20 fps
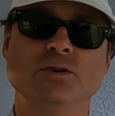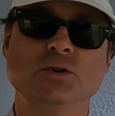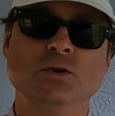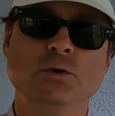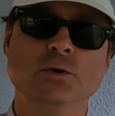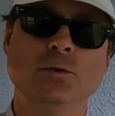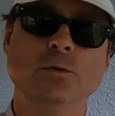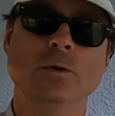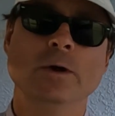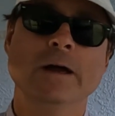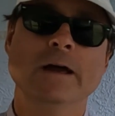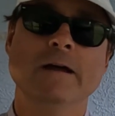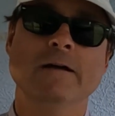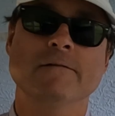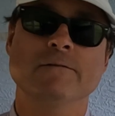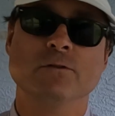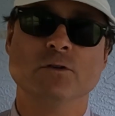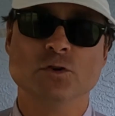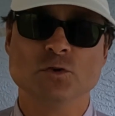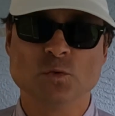2,
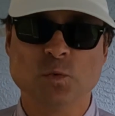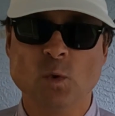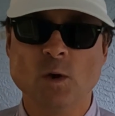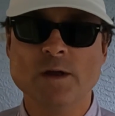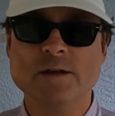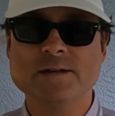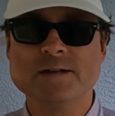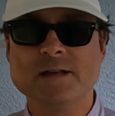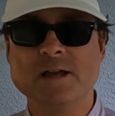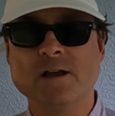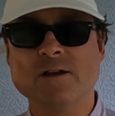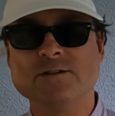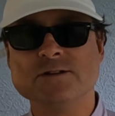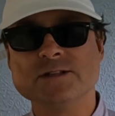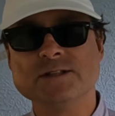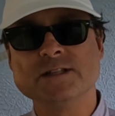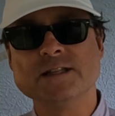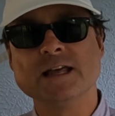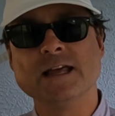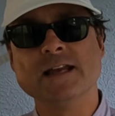verse 1 tells
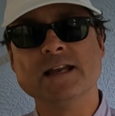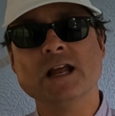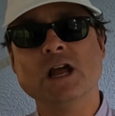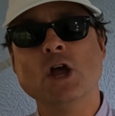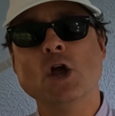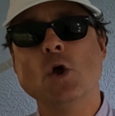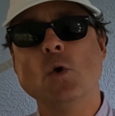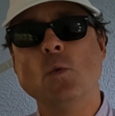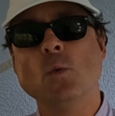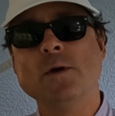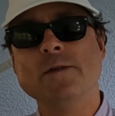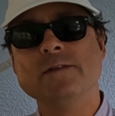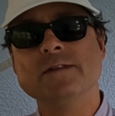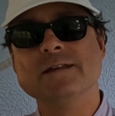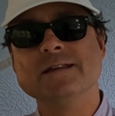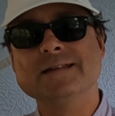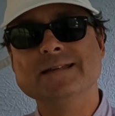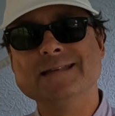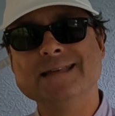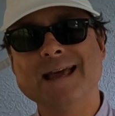us that when
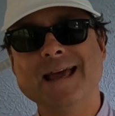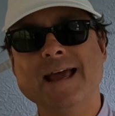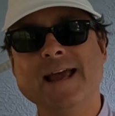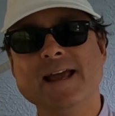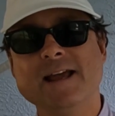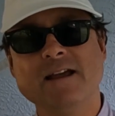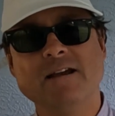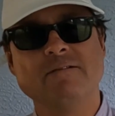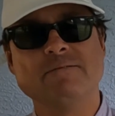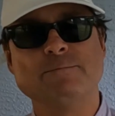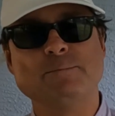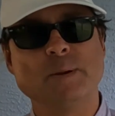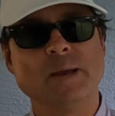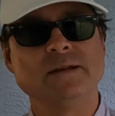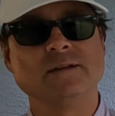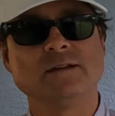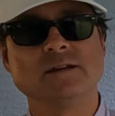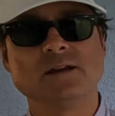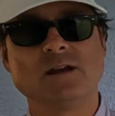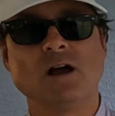the day of
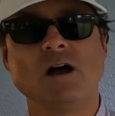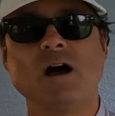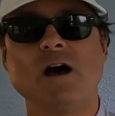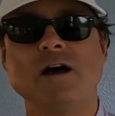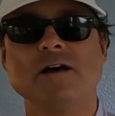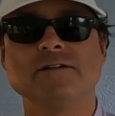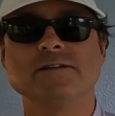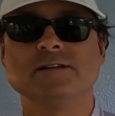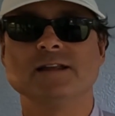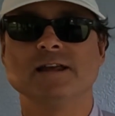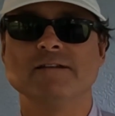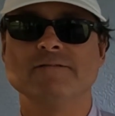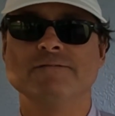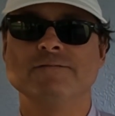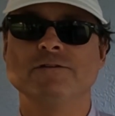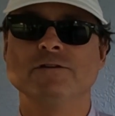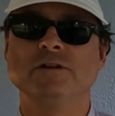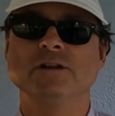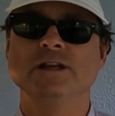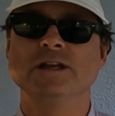Pentecost had
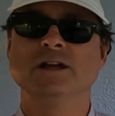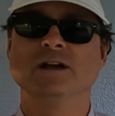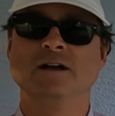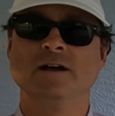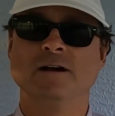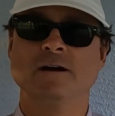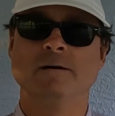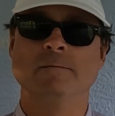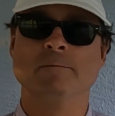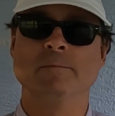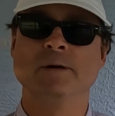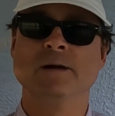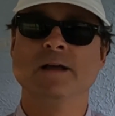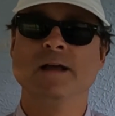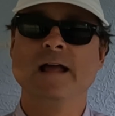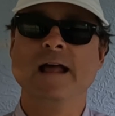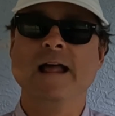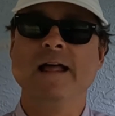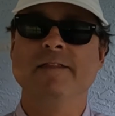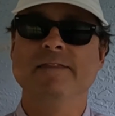fully come,
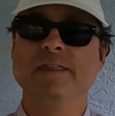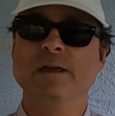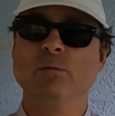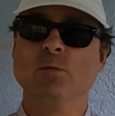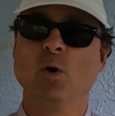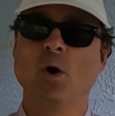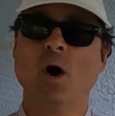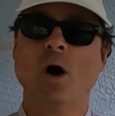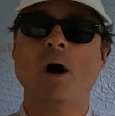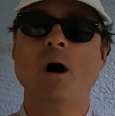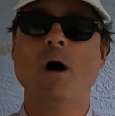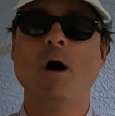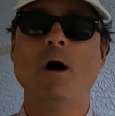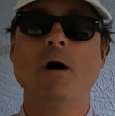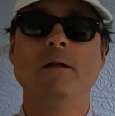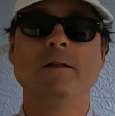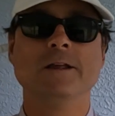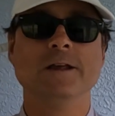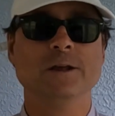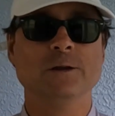they were
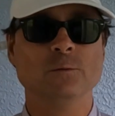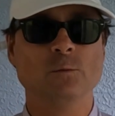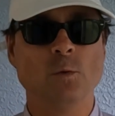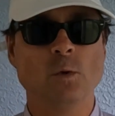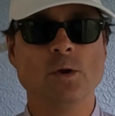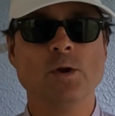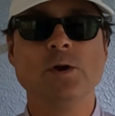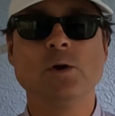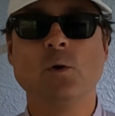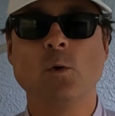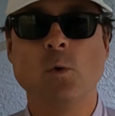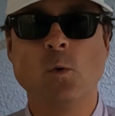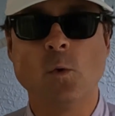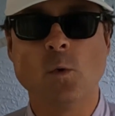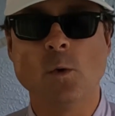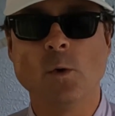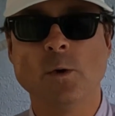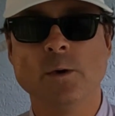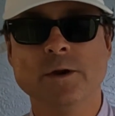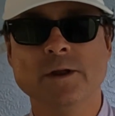all in one
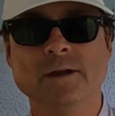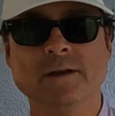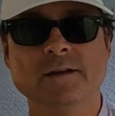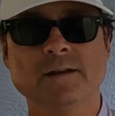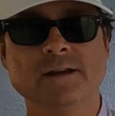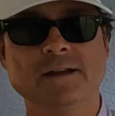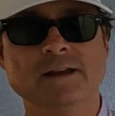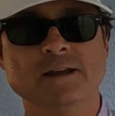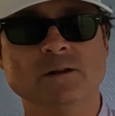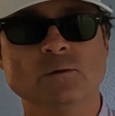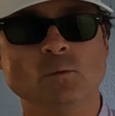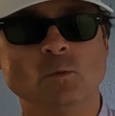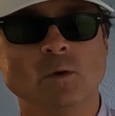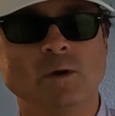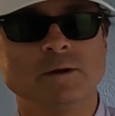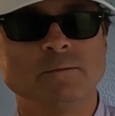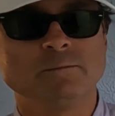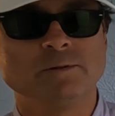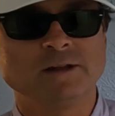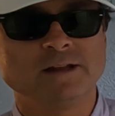accord in
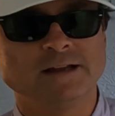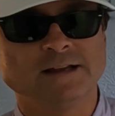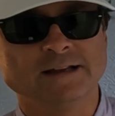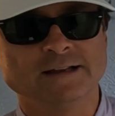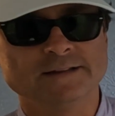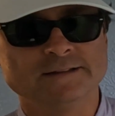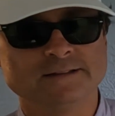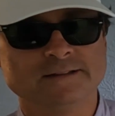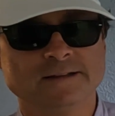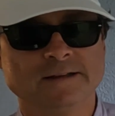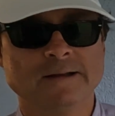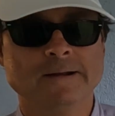one place.